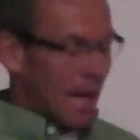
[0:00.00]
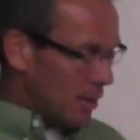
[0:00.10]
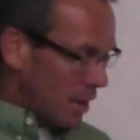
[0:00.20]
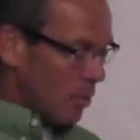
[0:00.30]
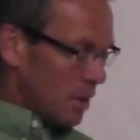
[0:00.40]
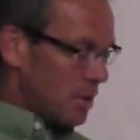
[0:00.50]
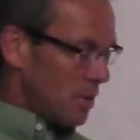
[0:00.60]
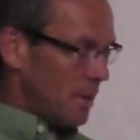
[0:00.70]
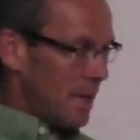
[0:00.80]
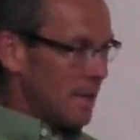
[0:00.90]
I look at what
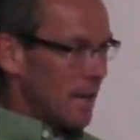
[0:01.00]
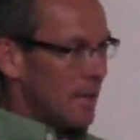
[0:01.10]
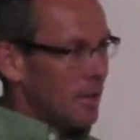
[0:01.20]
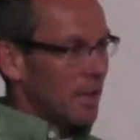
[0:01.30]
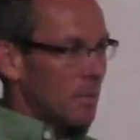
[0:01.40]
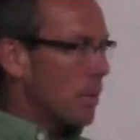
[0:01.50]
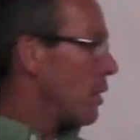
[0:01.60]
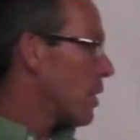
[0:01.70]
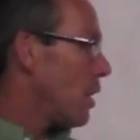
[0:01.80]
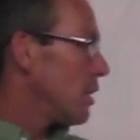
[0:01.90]
you eat. I look at the
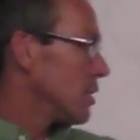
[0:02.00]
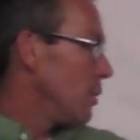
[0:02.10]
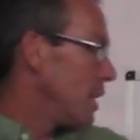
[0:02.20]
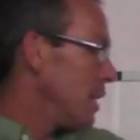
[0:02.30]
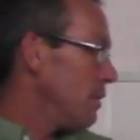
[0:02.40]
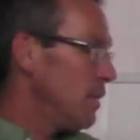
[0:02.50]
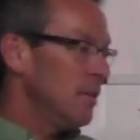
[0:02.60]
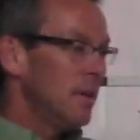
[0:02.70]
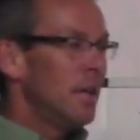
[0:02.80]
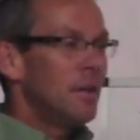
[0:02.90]
protocols that we give
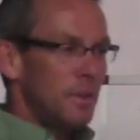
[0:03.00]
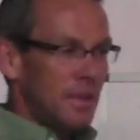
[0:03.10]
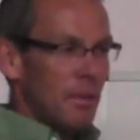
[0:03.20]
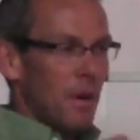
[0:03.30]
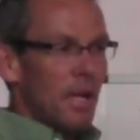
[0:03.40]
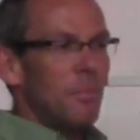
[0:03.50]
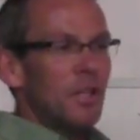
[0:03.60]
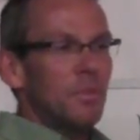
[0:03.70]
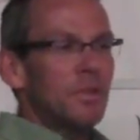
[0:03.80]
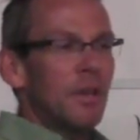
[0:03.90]
you. We take body
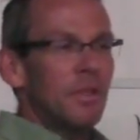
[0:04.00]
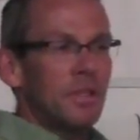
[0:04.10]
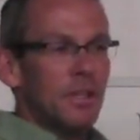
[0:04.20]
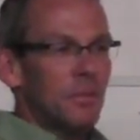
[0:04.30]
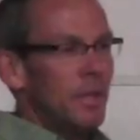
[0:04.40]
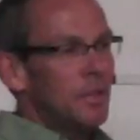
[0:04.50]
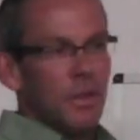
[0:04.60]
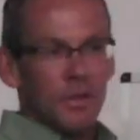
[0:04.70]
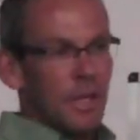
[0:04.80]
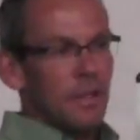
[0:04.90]
measurements every six weeks.
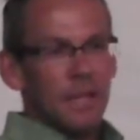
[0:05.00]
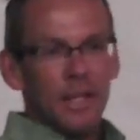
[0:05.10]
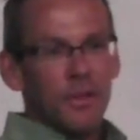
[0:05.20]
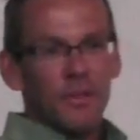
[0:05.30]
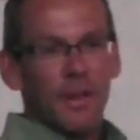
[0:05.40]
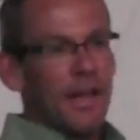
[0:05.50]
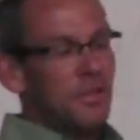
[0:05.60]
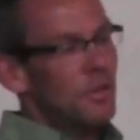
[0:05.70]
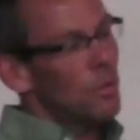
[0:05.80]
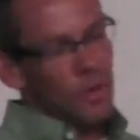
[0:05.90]
You're either getting leaner and
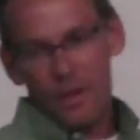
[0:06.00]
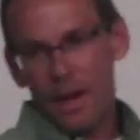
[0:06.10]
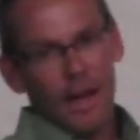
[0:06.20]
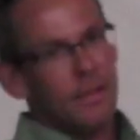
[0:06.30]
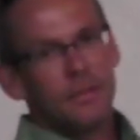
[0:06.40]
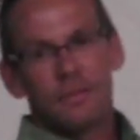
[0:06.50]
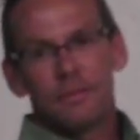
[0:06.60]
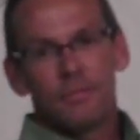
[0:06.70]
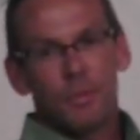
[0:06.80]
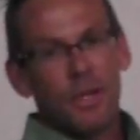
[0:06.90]
faster or you're not.
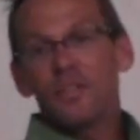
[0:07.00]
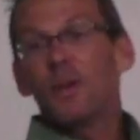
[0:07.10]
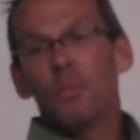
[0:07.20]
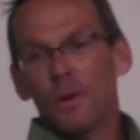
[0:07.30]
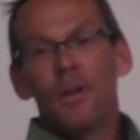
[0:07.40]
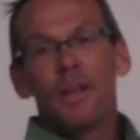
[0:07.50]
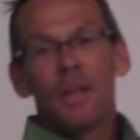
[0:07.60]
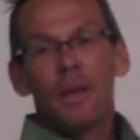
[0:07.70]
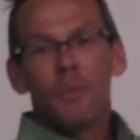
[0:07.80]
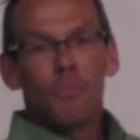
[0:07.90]
Pretty simple.
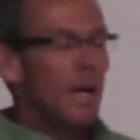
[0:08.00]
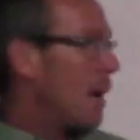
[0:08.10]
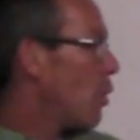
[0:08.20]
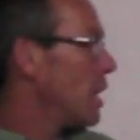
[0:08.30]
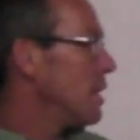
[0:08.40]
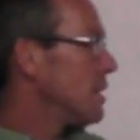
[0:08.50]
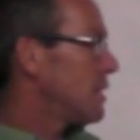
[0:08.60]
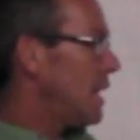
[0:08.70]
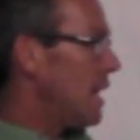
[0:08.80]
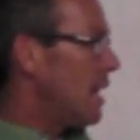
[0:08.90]
But I want you to
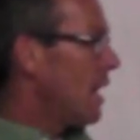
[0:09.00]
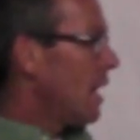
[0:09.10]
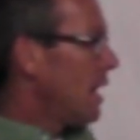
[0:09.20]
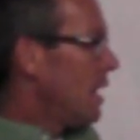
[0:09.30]
see